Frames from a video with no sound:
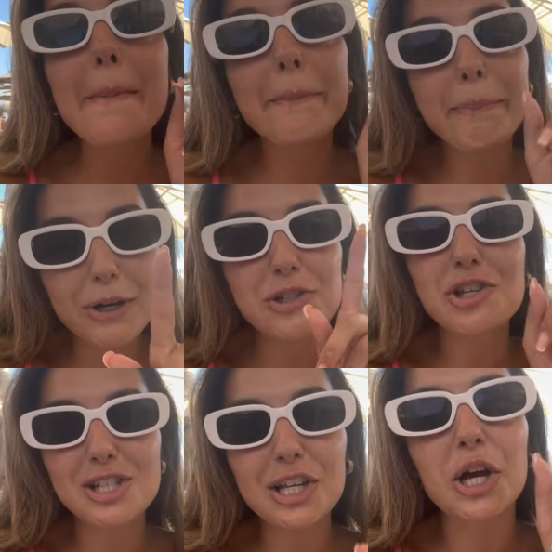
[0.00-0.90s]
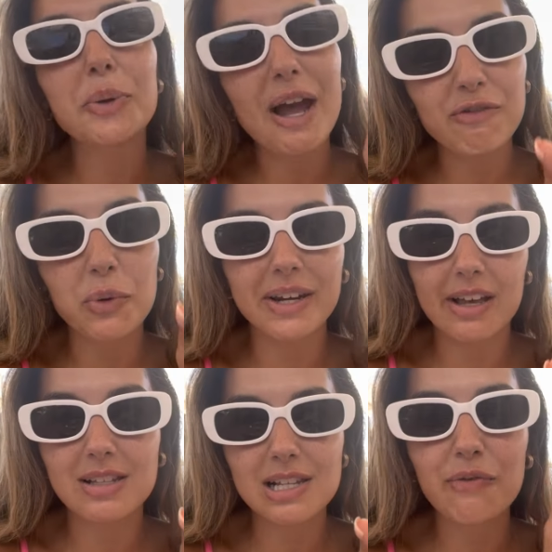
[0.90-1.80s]
But just so you know who everyone
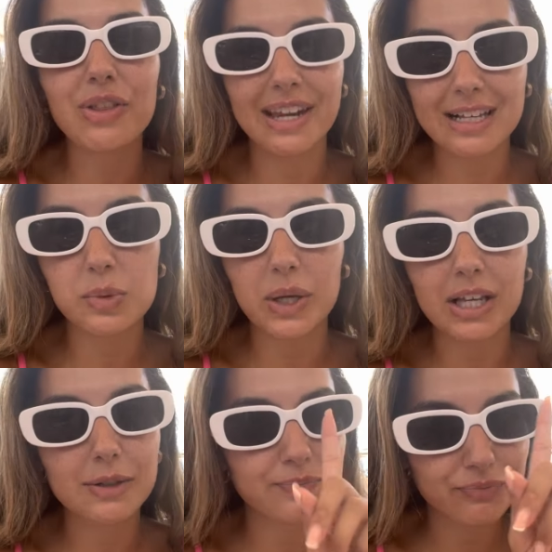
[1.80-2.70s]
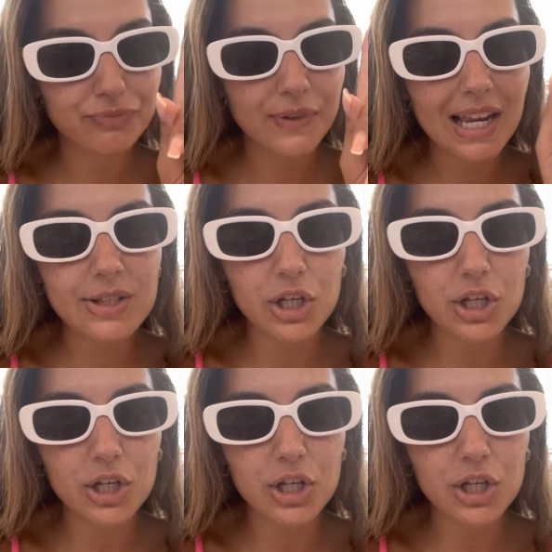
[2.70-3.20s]
is for the next week. Let's